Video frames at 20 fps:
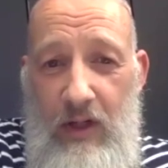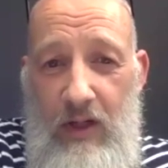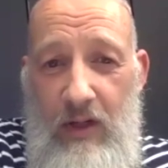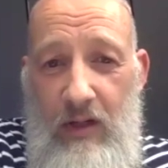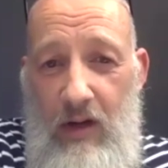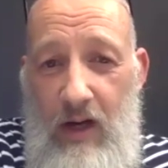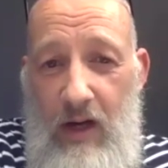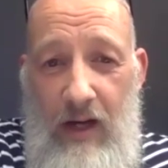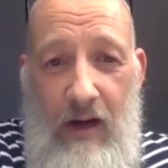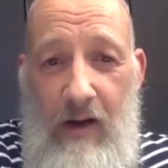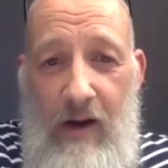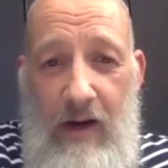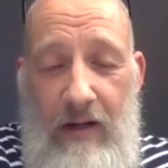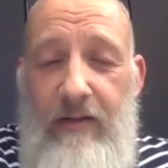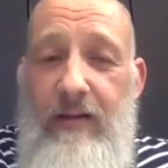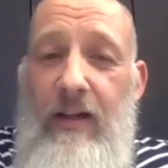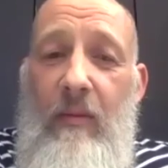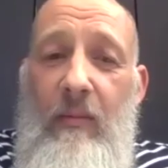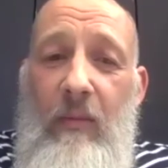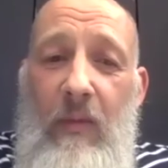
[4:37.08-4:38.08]
i, I
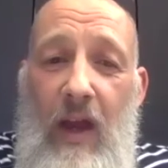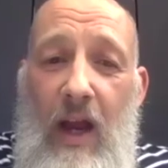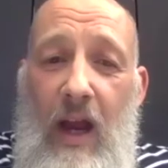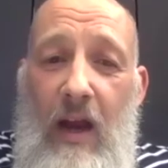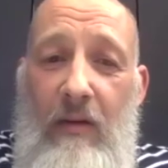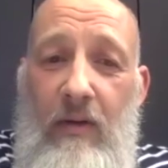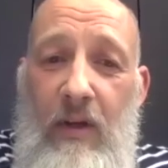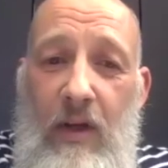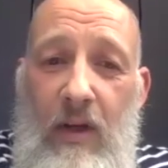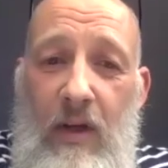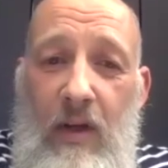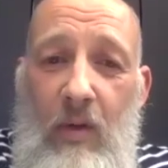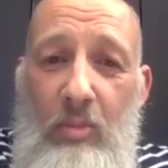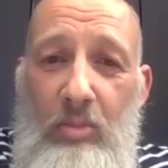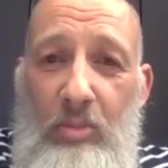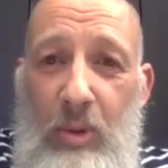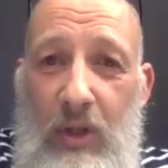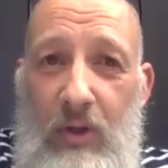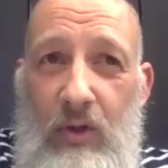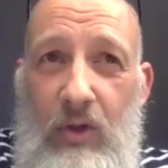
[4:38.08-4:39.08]
accept that
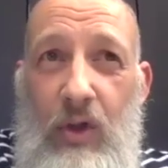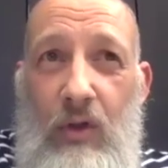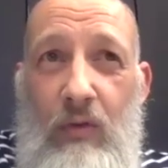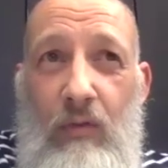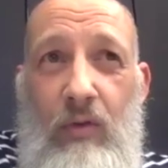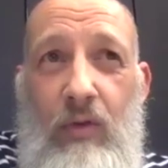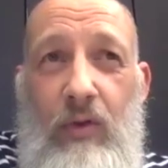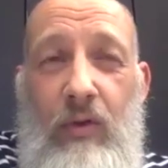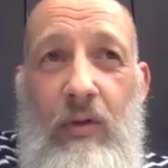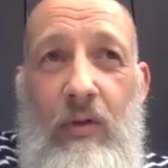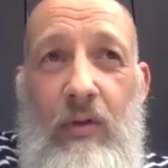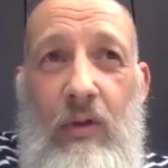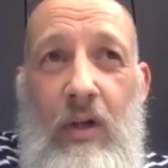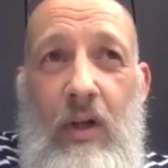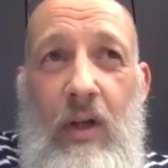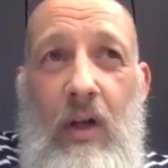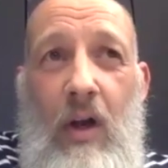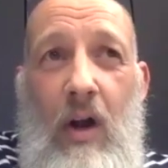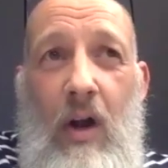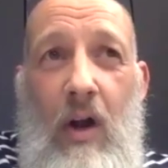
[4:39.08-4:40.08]
but children
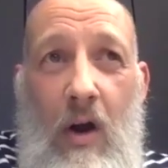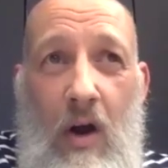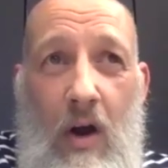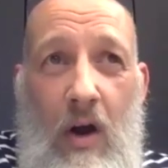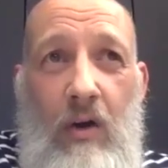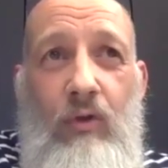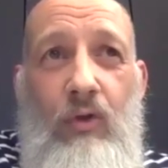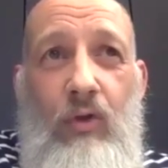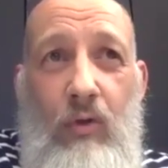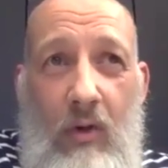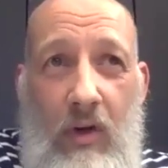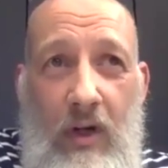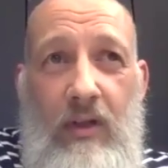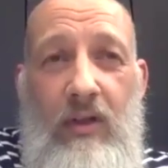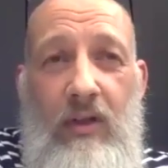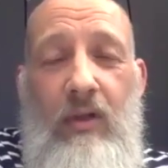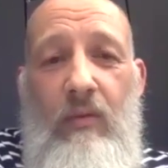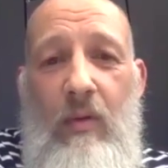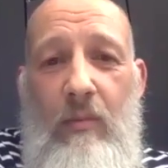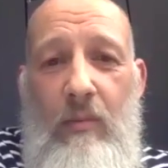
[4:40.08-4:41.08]
are trying
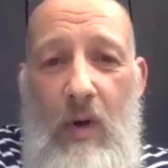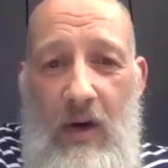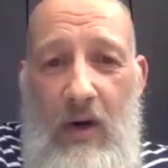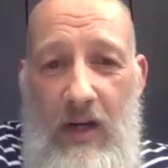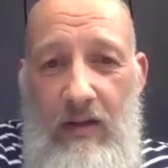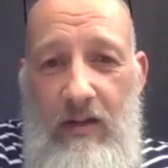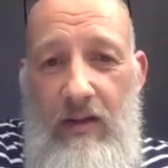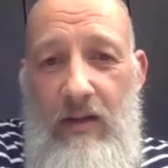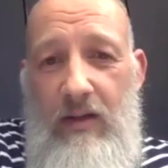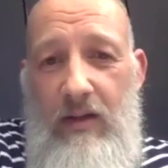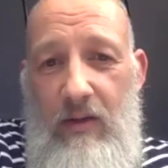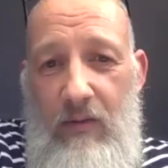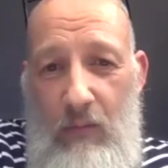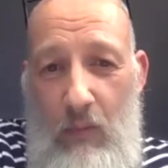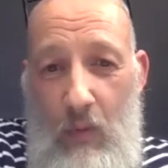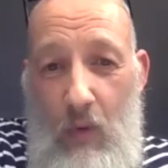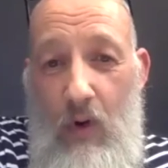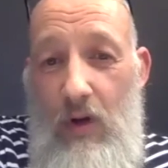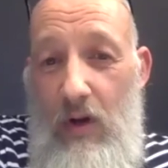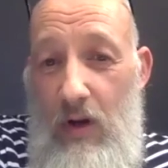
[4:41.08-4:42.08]
to remind us of
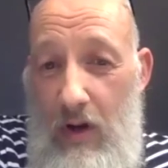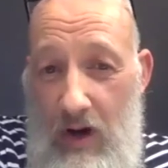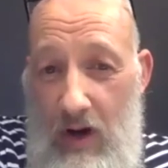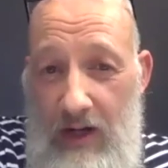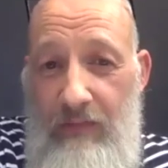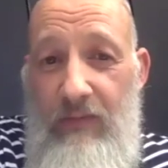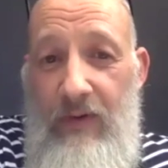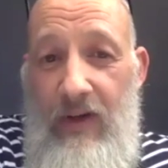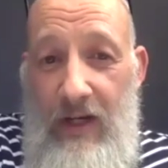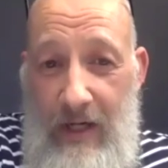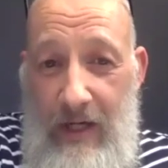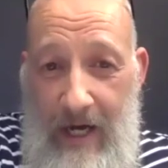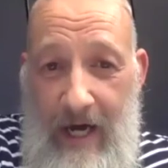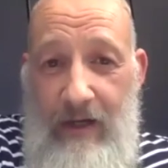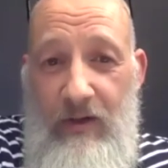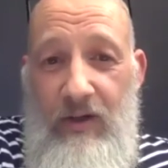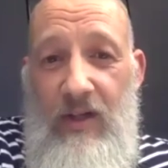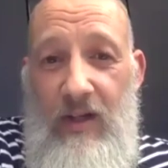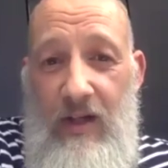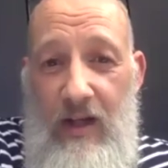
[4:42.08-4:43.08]
what life can
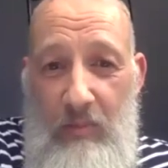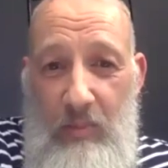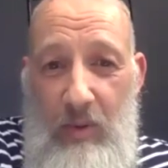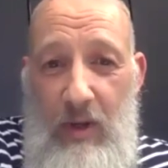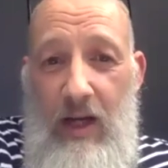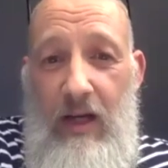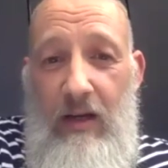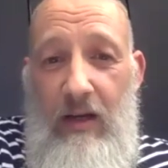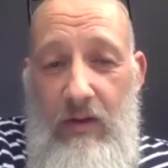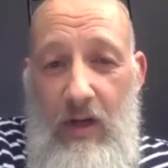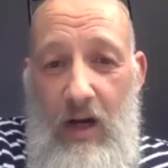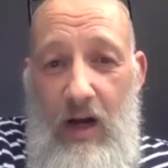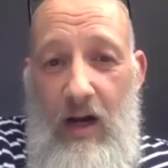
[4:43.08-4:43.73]
actually be.